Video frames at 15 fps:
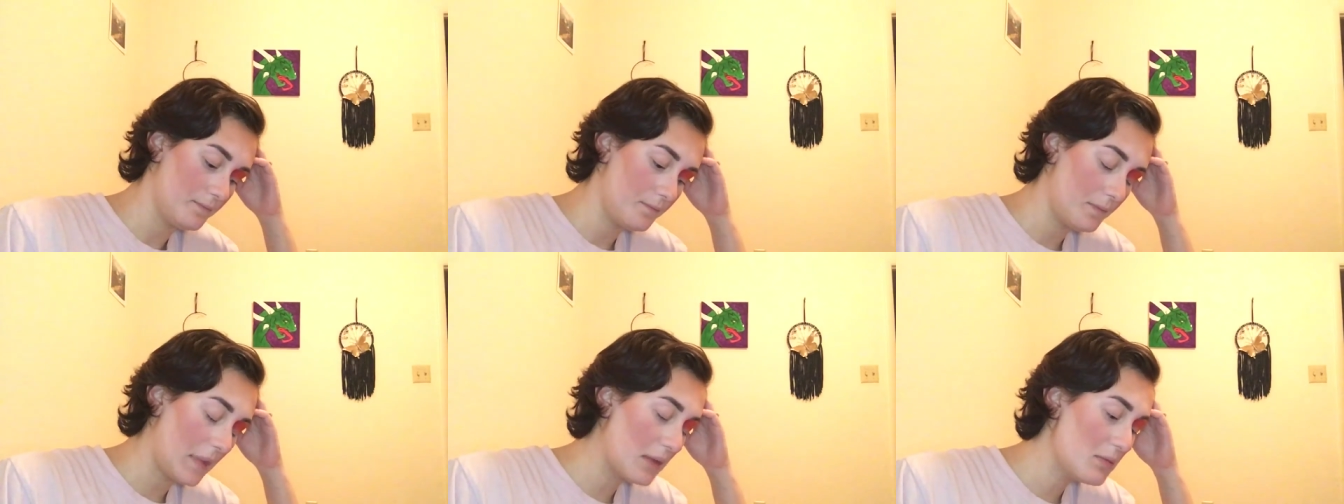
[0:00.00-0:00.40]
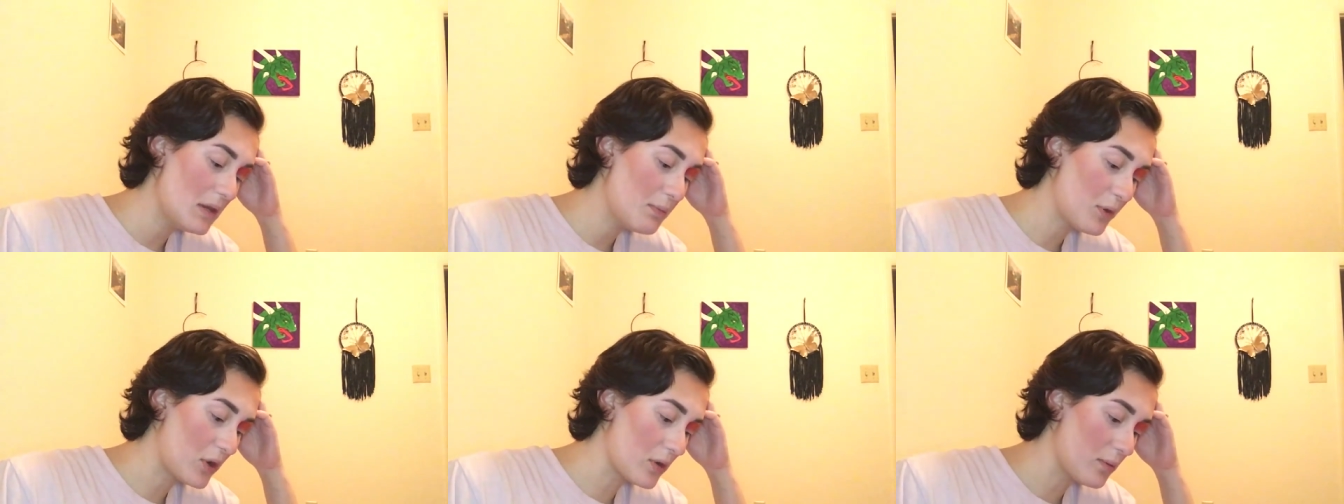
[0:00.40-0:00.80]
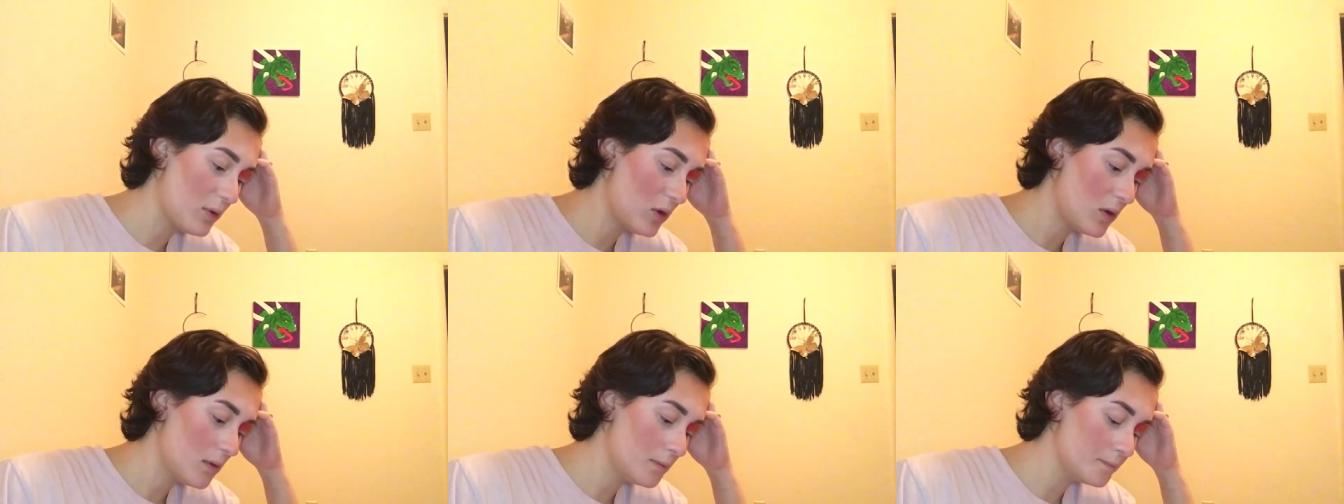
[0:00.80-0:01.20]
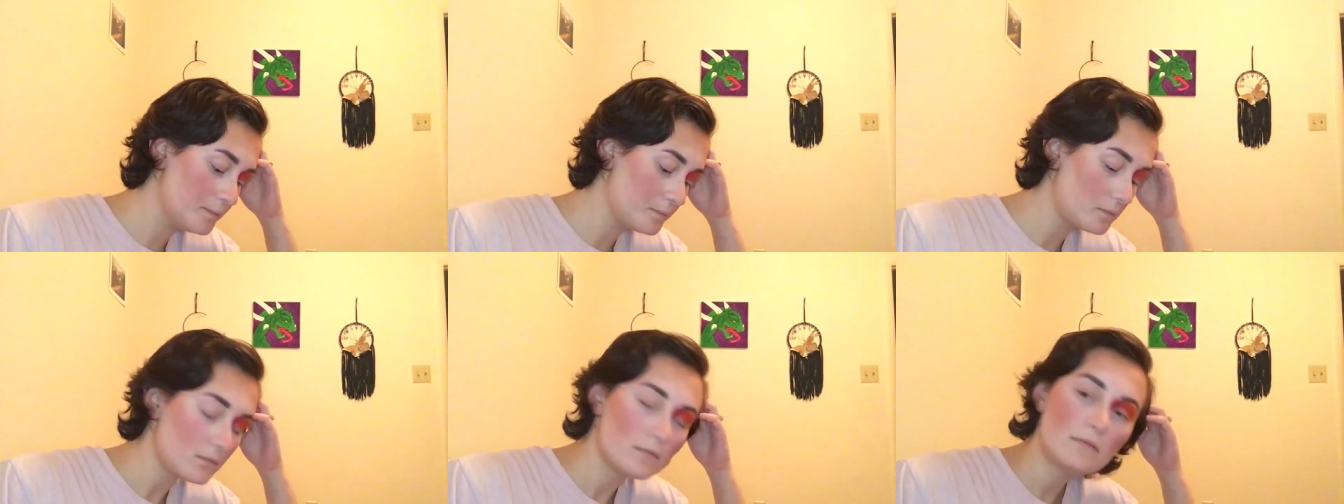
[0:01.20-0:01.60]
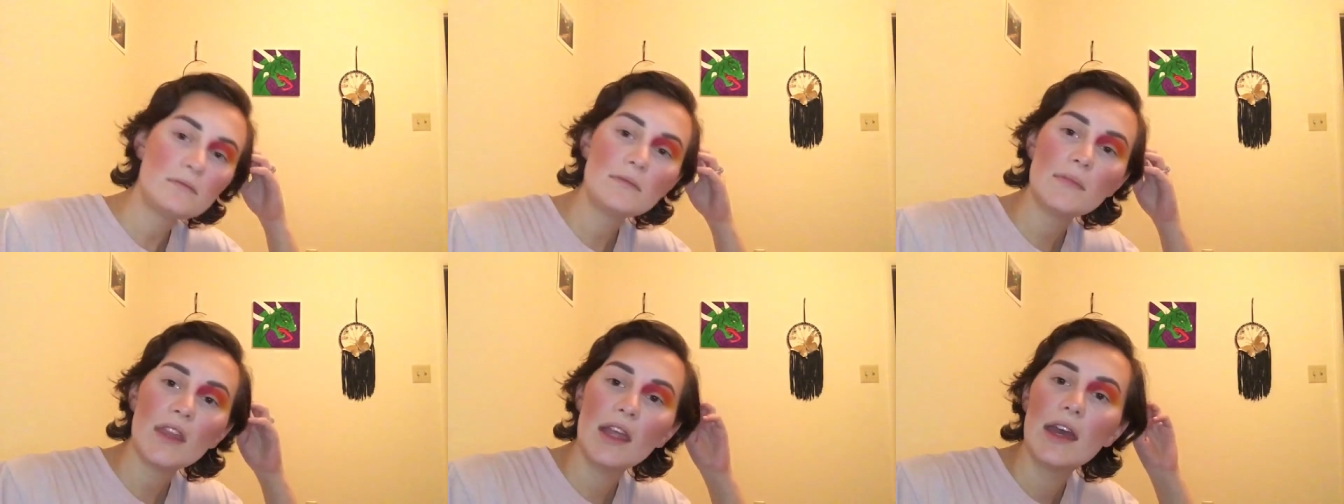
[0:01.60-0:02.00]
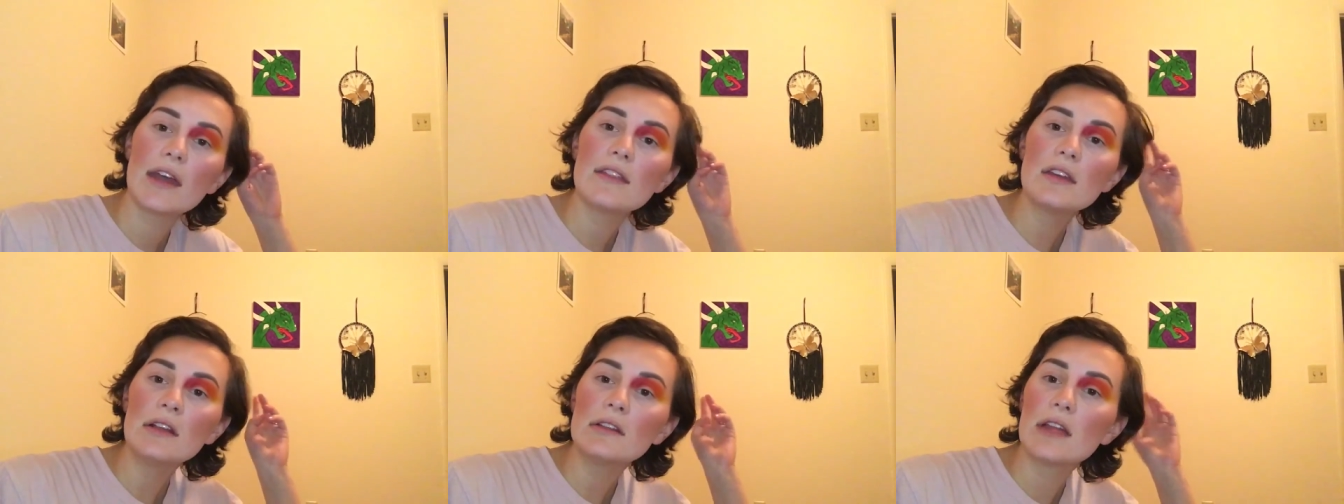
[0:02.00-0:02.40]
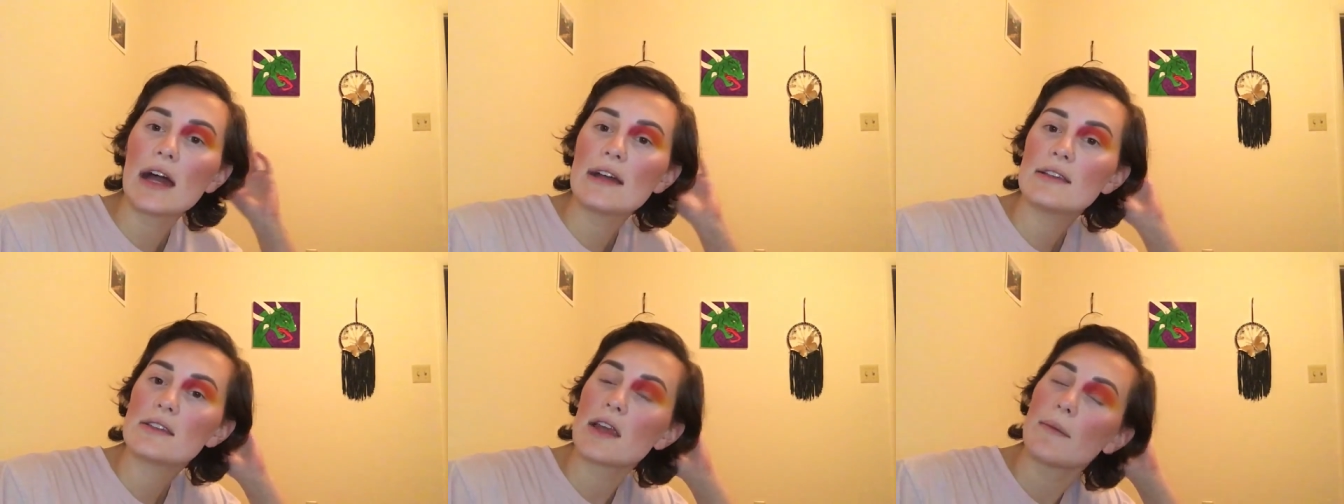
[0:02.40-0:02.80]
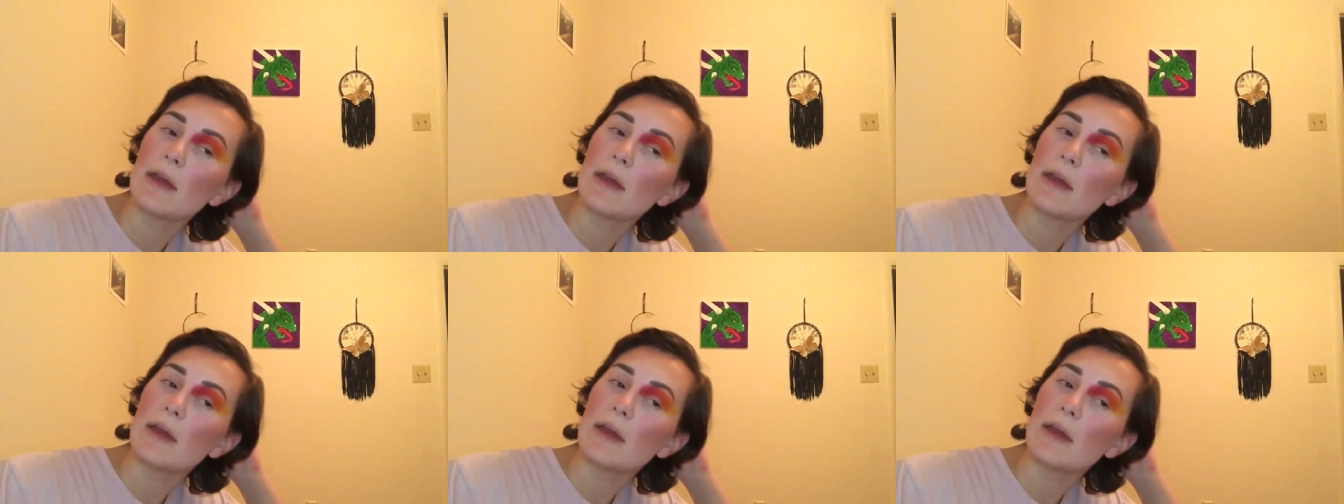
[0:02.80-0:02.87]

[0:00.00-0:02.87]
Maybe purple. I think last time I